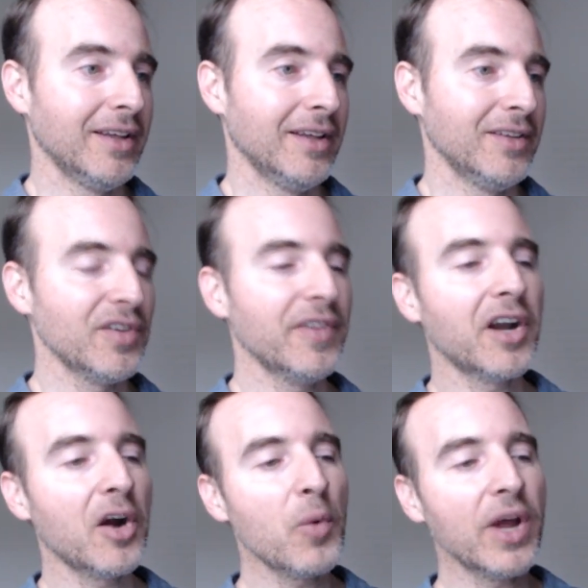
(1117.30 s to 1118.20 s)
so that
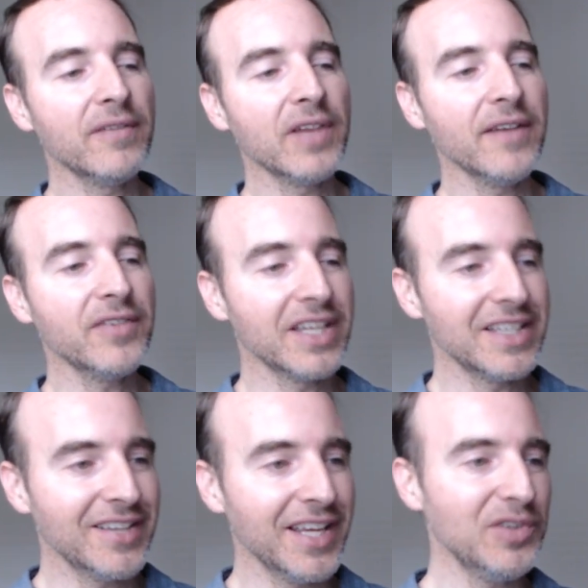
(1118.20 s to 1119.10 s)
our way of life
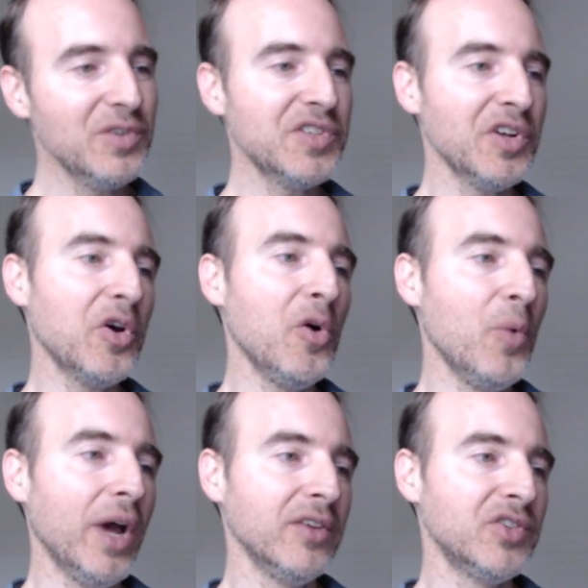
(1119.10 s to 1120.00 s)
continues to go well,